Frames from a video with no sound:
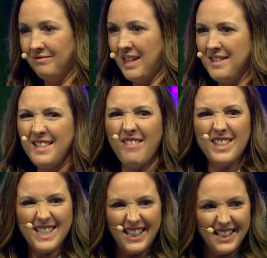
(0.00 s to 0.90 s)
and
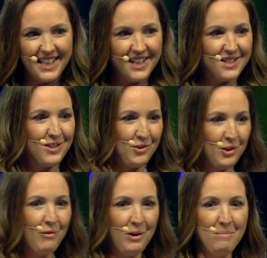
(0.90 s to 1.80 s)
17 years to join
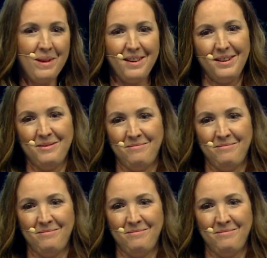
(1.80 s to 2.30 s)
her own mother.